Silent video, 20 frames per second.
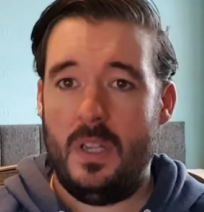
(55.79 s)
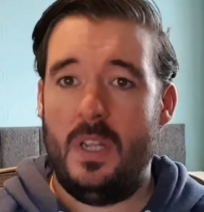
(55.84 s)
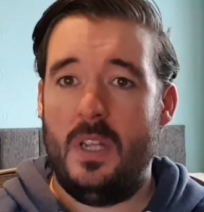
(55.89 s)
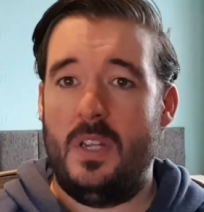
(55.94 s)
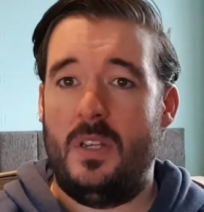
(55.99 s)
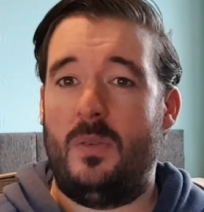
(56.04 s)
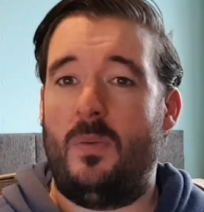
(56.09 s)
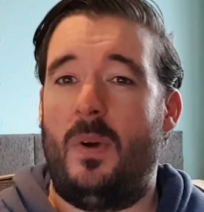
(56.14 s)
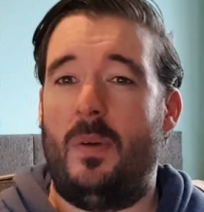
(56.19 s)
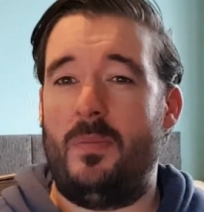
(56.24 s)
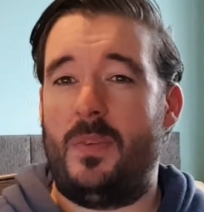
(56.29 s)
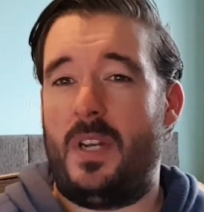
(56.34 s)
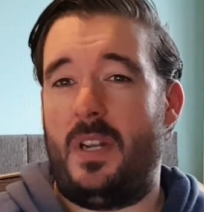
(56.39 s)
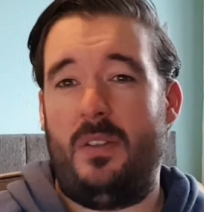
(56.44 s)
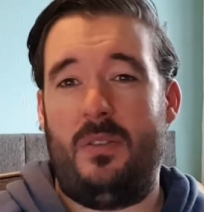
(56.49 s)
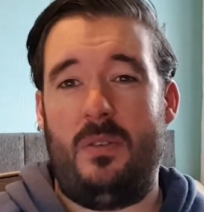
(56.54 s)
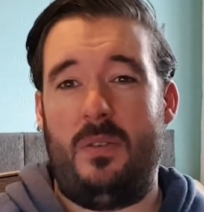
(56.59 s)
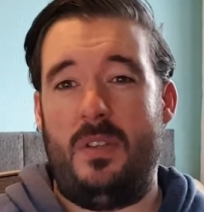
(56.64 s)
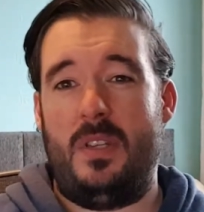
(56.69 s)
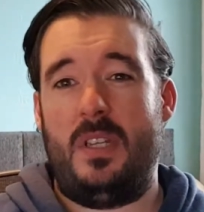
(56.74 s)
So what I'm trying to
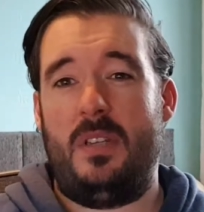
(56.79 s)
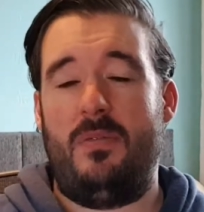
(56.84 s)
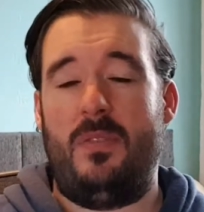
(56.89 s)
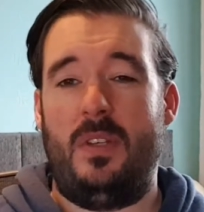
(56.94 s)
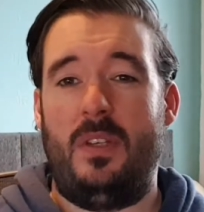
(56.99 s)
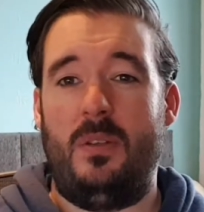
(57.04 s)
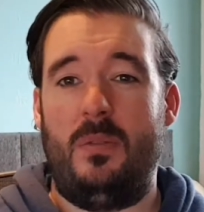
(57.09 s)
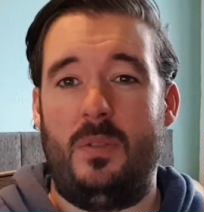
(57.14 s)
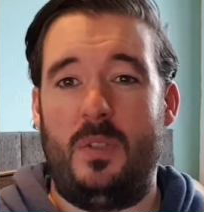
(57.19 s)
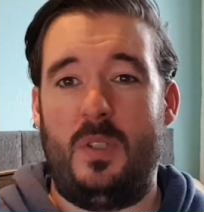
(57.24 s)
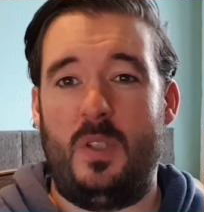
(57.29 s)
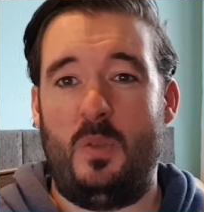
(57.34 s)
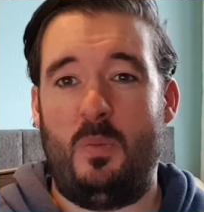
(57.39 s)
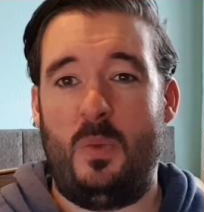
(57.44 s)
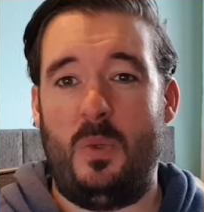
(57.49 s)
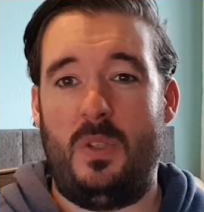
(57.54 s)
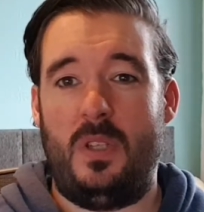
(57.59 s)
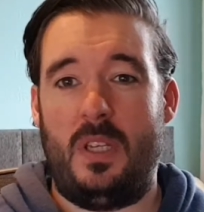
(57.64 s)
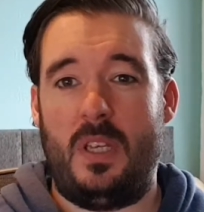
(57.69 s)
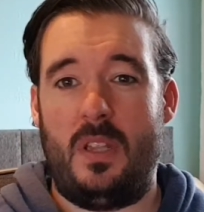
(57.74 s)
do in this video is just put
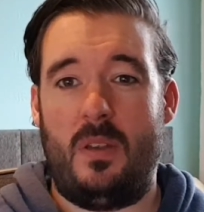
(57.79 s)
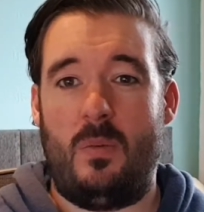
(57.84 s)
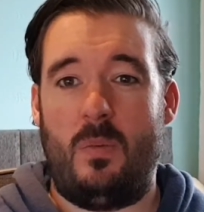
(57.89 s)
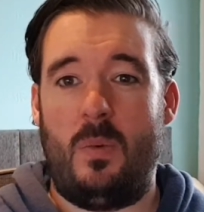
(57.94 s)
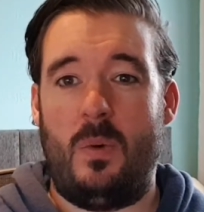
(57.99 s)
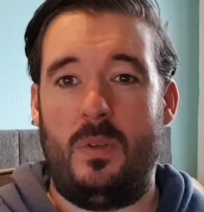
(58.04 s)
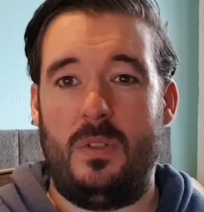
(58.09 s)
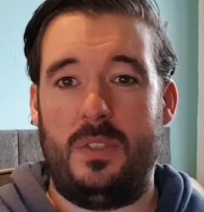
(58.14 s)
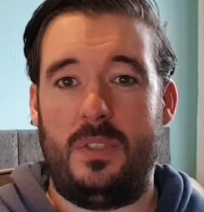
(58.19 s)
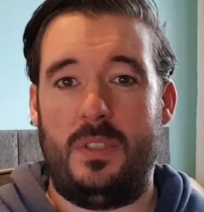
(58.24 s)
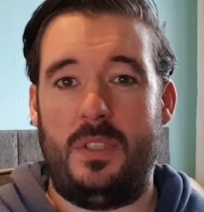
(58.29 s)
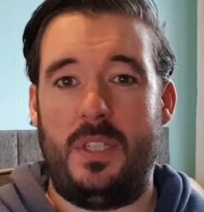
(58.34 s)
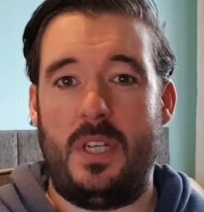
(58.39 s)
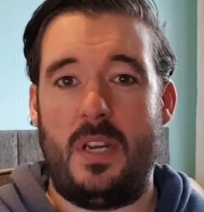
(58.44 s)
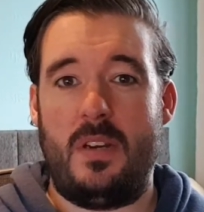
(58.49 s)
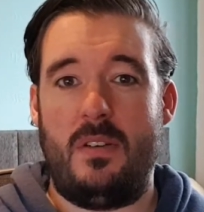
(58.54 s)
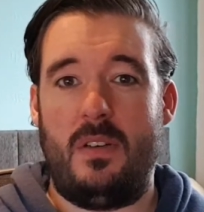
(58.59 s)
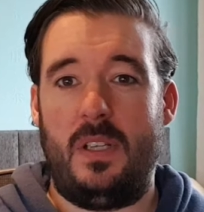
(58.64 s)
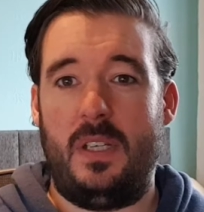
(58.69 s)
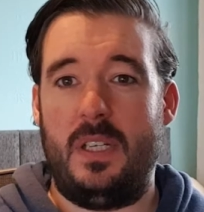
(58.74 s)
together what's
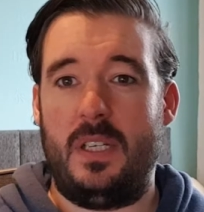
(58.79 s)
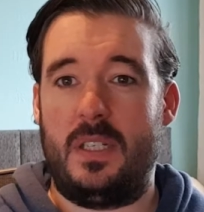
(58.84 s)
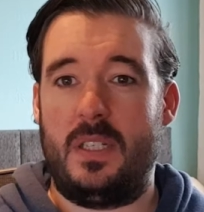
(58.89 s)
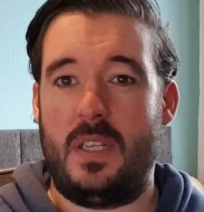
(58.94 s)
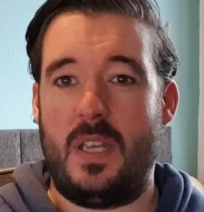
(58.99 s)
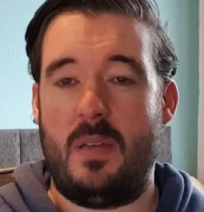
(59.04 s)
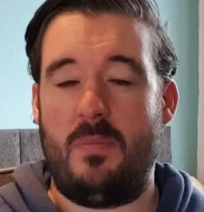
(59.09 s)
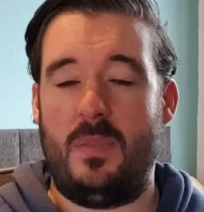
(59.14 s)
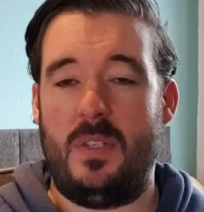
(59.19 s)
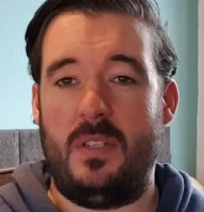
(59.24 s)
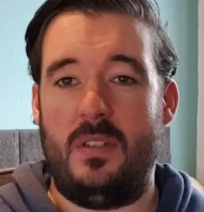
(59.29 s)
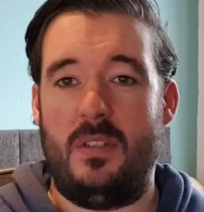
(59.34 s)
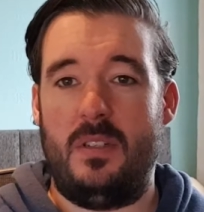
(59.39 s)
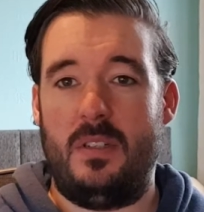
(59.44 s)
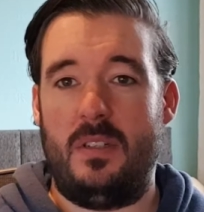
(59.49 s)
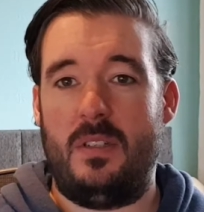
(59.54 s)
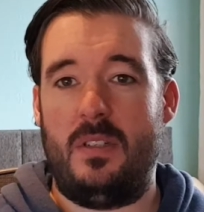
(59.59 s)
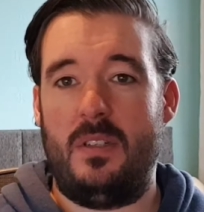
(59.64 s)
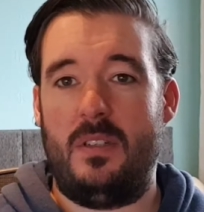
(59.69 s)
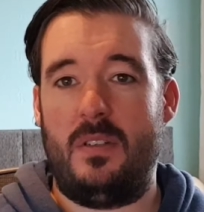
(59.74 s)
generally accepted as
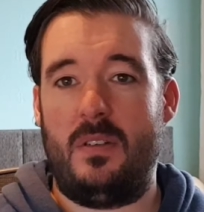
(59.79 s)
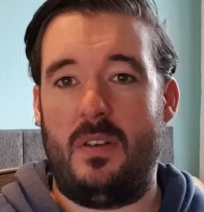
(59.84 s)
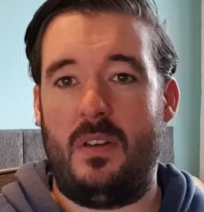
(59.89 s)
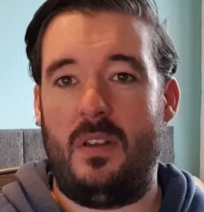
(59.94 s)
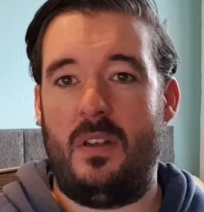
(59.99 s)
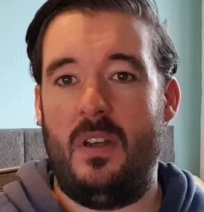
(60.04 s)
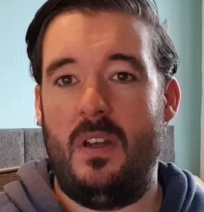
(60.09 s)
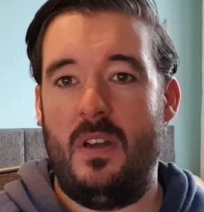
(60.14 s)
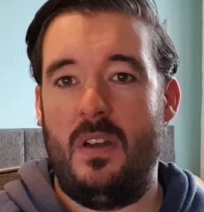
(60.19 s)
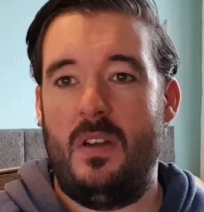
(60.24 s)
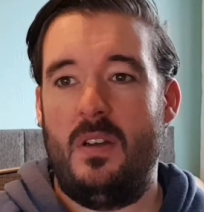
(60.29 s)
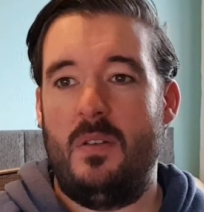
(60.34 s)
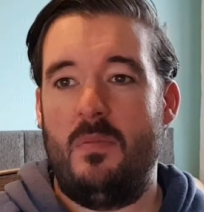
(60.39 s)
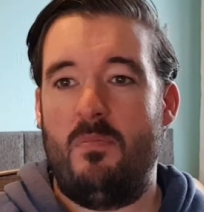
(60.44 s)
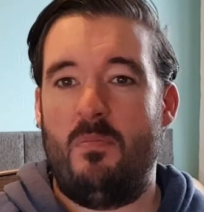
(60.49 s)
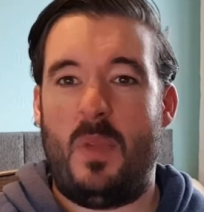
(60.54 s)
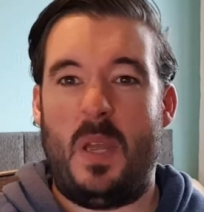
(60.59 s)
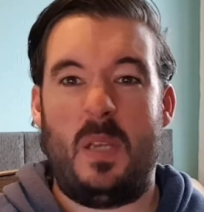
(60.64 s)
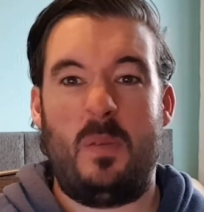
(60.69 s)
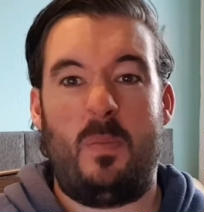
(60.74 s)
the sort of
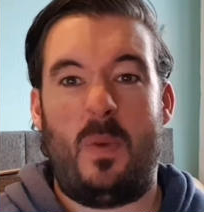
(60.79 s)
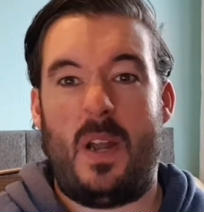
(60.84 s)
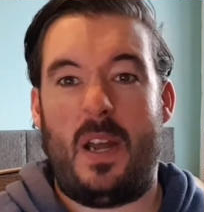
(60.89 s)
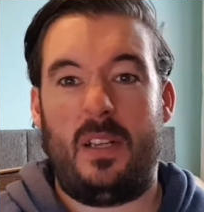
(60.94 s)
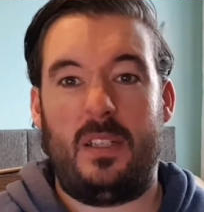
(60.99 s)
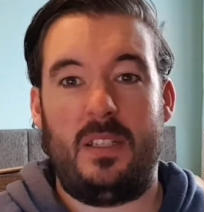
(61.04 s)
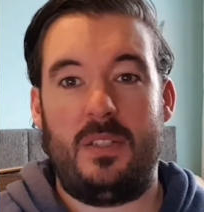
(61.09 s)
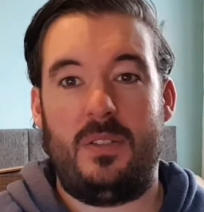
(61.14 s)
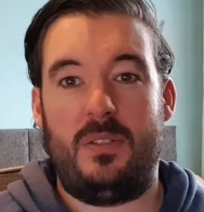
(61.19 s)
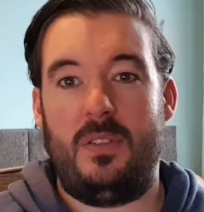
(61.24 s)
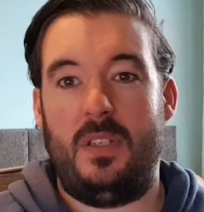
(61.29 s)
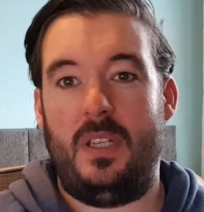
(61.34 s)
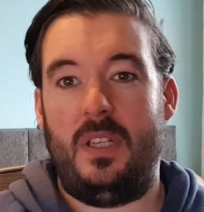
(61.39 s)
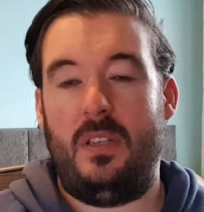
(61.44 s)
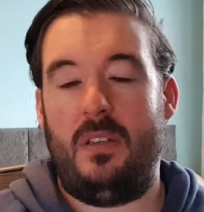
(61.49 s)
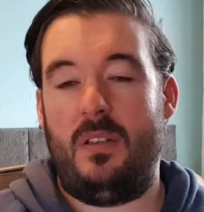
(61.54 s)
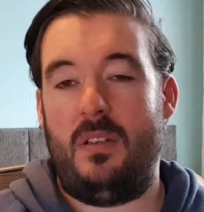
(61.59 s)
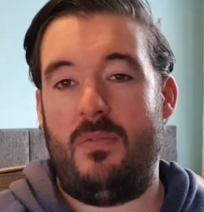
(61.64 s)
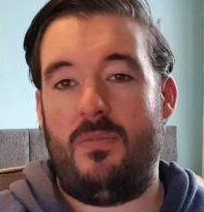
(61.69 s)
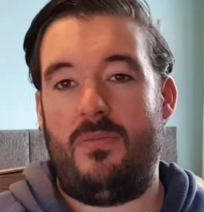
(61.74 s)
best practice really
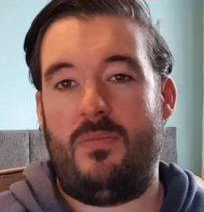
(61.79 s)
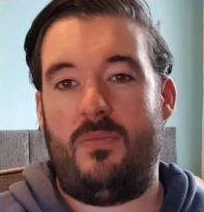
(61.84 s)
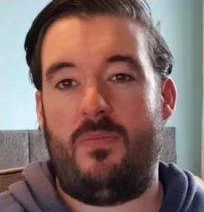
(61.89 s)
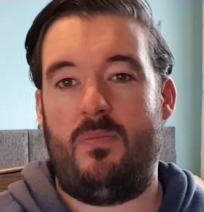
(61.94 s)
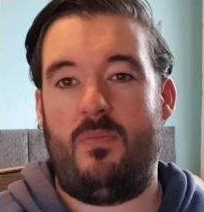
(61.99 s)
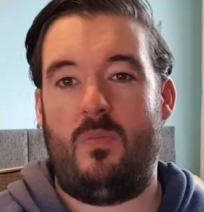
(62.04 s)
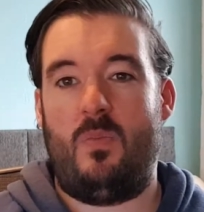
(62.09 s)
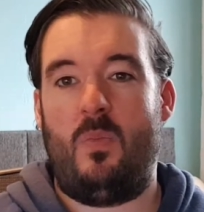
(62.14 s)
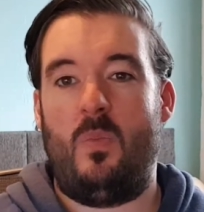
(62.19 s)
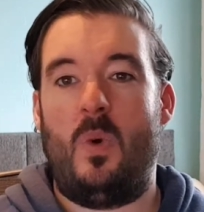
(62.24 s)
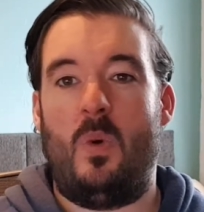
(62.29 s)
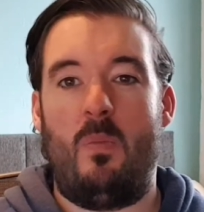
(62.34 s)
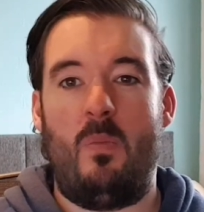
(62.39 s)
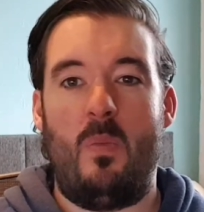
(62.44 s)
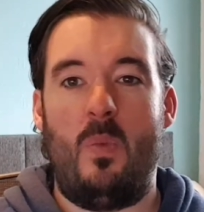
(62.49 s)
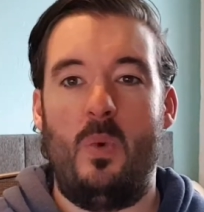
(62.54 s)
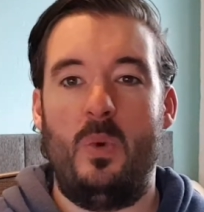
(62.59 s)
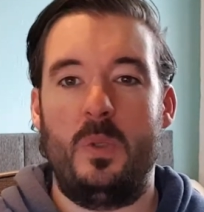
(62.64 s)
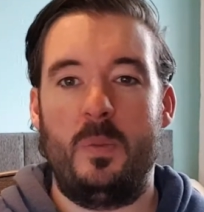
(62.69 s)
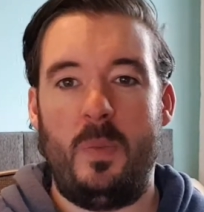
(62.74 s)
of what
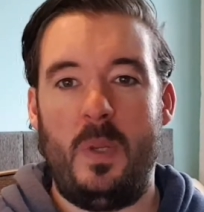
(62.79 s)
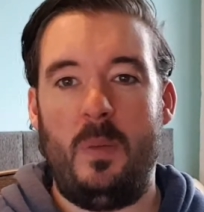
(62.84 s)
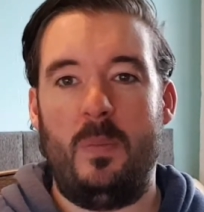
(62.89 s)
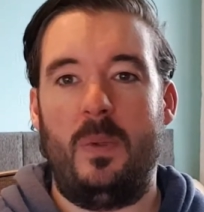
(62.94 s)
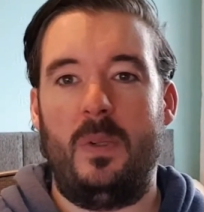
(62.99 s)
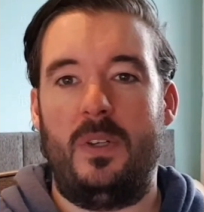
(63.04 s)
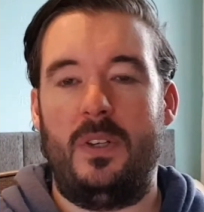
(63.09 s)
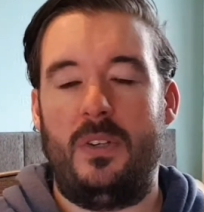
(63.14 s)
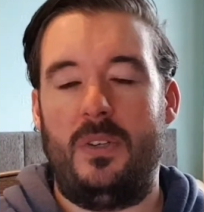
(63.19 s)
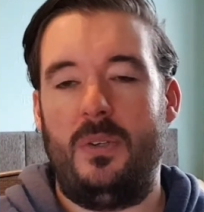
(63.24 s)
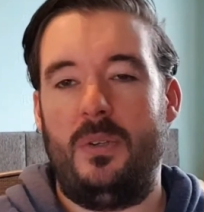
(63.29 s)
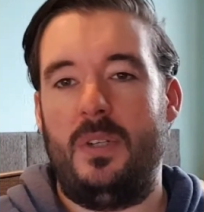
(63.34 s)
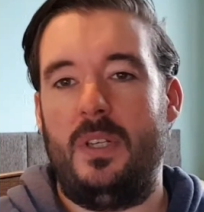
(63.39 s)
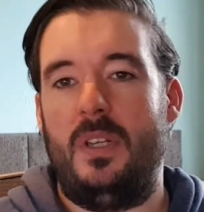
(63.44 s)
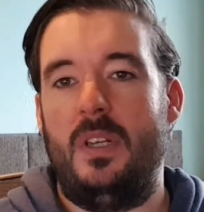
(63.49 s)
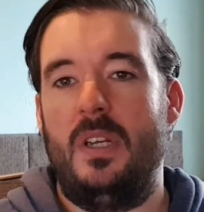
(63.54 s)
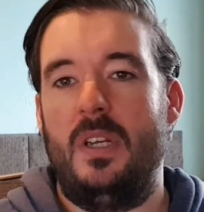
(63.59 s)
most people are doing,